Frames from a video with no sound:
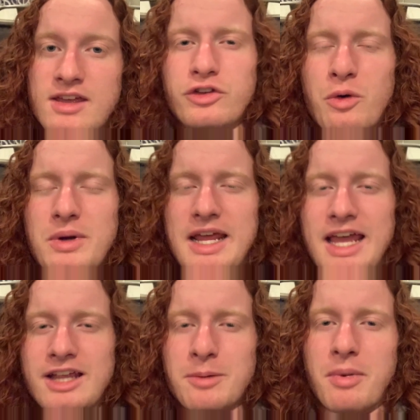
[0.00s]
You don't want to
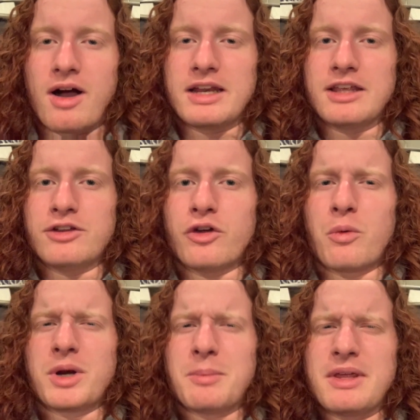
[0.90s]
hate your body. You don't
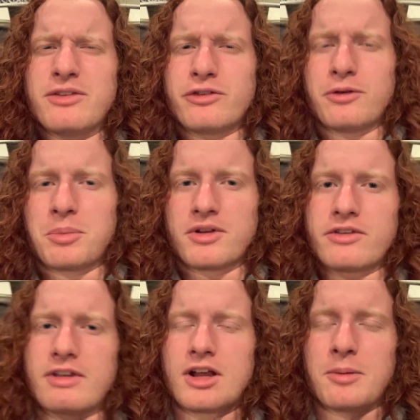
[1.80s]
want to be super
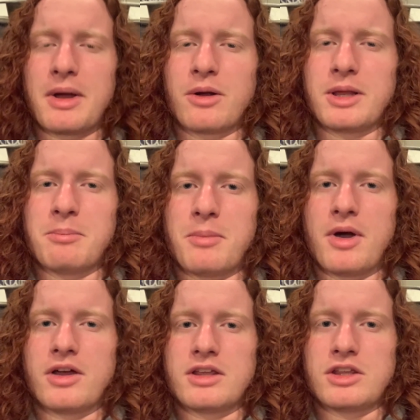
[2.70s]
insecure about it,
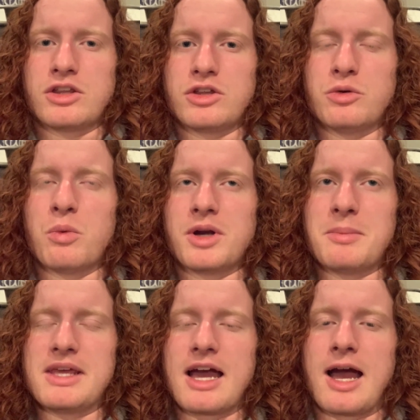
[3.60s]
but you want to
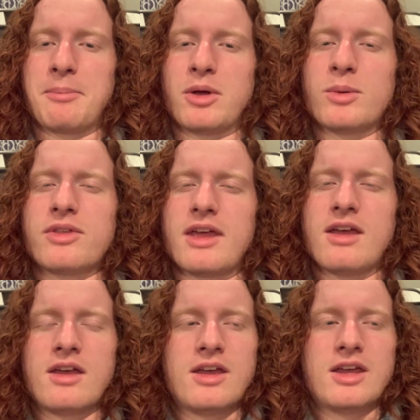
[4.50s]
be happy with it,
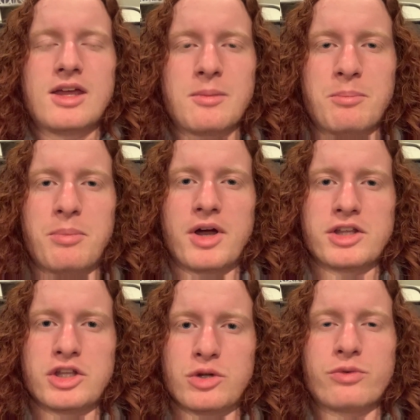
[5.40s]

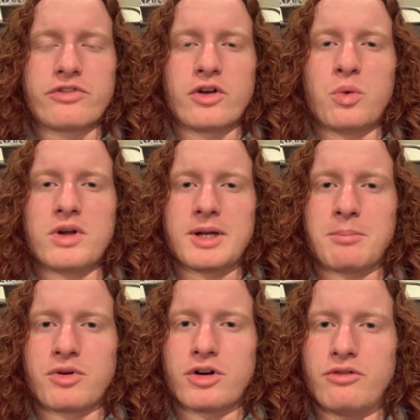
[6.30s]
but you still want to
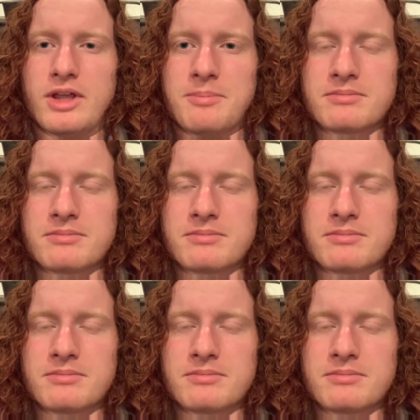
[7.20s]
improve it.